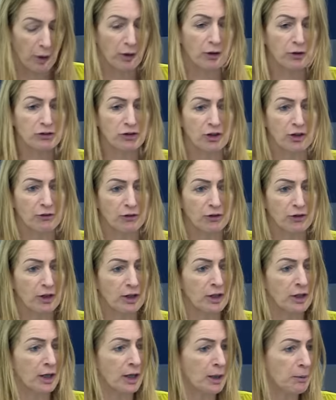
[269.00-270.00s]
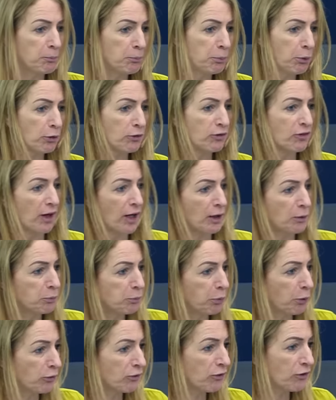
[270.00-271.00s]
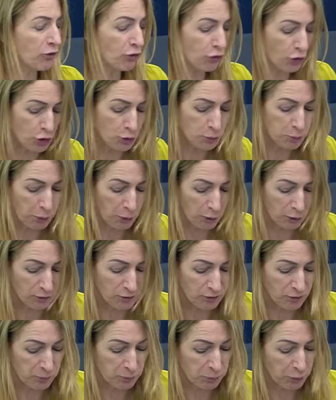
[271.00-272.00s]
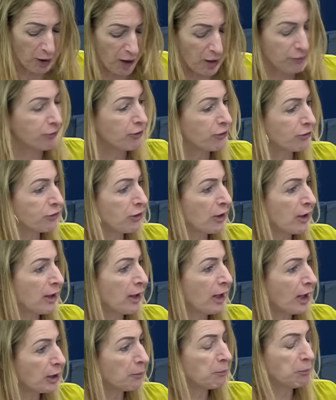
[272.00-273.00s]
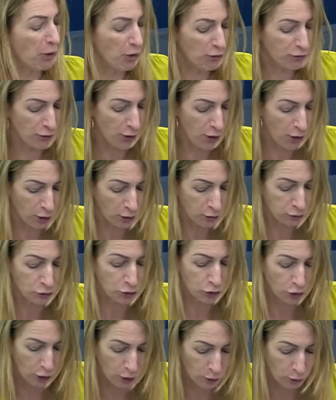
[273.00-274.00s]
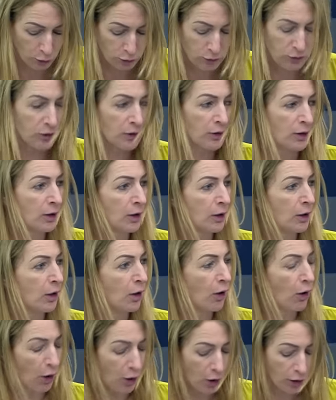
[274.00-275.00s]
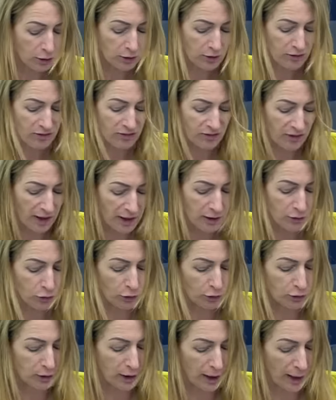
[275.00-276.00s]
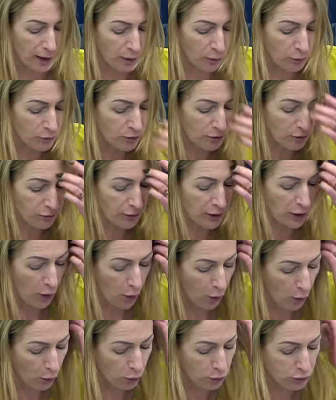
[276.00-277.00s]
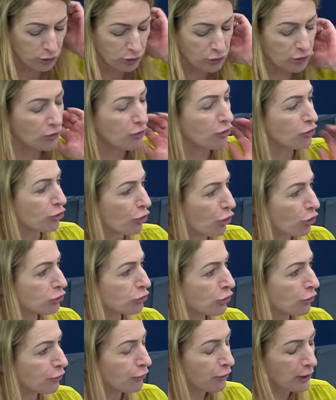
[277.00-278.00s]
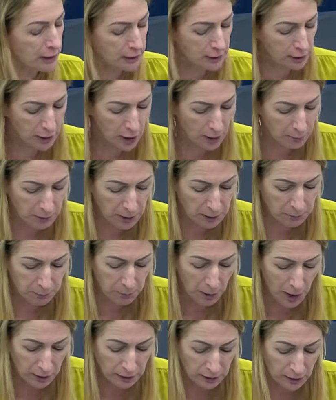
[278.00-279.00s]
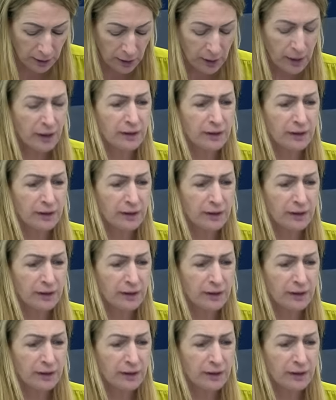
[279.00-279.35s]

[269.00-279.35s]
productivity, inputs, outputs, throughputs, profit, and above all, growth. All the sacred cows of the old and destructive economic model